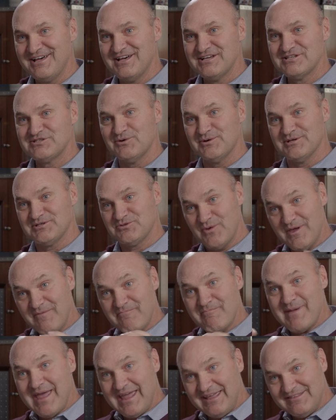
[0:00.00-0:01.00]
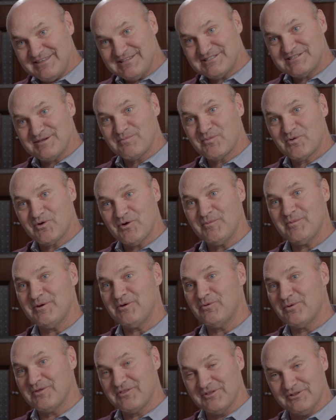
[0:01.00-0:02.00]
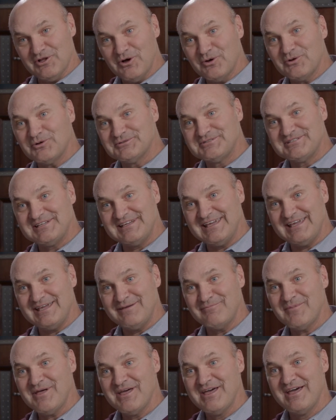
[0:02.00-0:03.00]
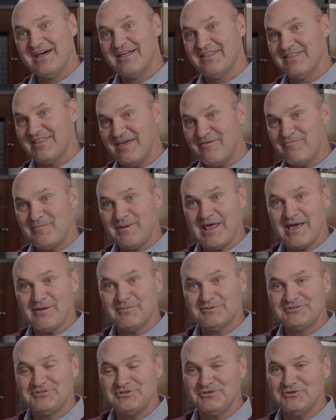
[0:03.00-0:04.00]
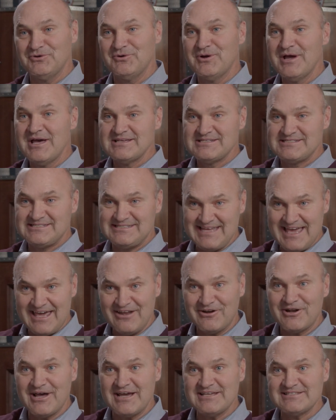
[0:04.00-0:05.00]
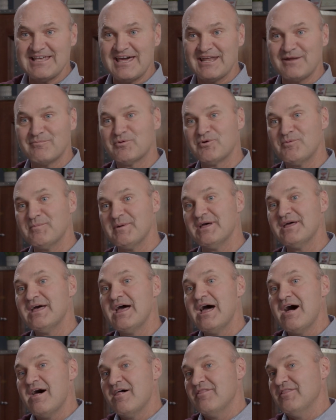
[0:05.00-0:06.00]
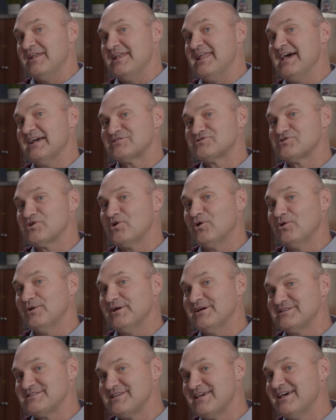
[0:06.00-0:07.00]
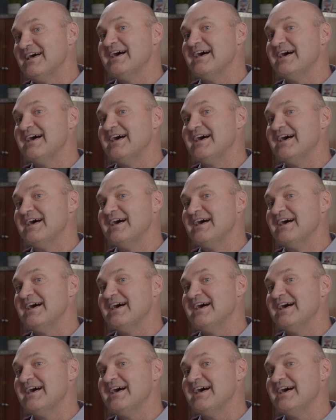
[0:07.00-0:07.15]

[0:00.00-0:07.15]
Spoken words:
So as we've made this improvement with a local team, they've been able to standardize that improvement. The next goal is